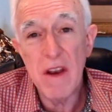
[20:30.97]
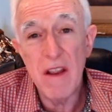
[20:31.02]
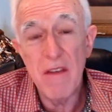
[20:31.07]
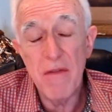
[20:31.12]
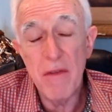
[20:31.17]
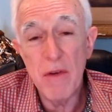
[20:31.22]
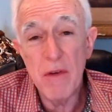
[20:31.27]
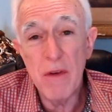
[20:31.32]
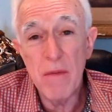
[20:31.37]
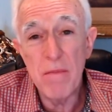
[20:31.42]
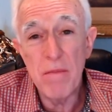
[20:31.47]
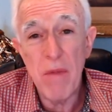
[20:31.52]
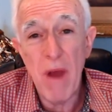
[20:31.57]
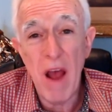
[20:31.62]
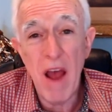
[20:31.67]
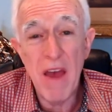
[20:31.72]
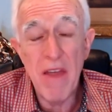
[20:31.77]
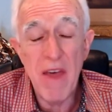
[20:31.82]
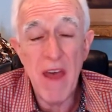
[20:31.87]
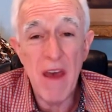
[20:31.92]
And if you can
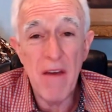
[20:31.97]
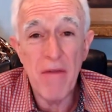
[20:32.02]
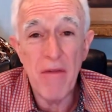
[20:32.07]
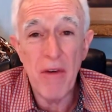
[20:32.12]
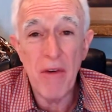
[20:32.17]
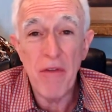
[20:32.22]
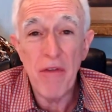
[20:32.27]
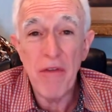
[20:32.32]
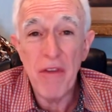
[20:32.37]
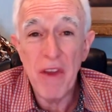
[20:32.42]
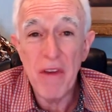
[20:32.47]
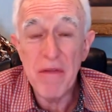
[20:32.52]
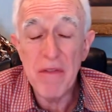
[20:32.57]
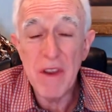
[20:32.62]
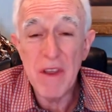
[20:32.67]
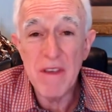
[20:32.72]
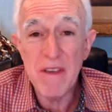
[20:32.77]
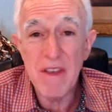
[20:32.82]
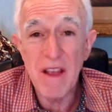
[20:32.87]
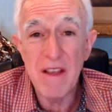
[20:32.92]
buy that for
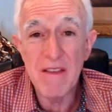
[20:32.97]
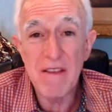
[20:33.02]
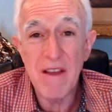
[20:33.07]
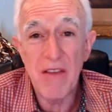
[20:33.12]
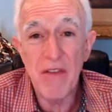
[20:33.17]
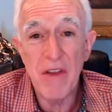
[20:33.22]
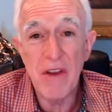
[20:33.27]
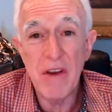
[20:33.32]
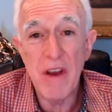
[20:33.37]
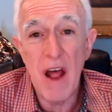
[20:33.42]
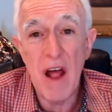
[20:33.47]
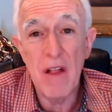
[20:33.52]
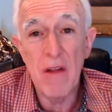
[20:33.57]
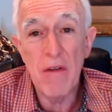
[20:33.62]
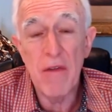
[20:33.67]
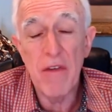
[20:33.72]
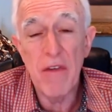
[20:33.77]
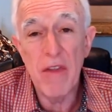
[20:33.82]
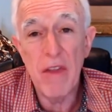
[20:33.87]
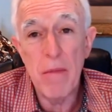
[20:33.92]
50 cents on the
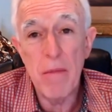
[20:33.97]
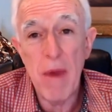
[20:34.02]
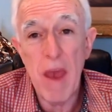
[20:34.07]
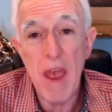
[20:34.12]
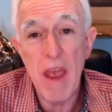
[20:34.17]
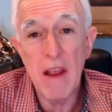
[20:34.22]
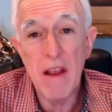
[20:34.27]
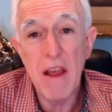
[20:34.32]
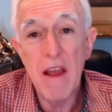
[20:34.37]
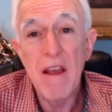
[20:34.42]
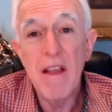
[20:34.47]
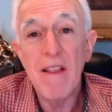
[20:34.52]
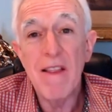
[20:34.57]
dollar from the bank,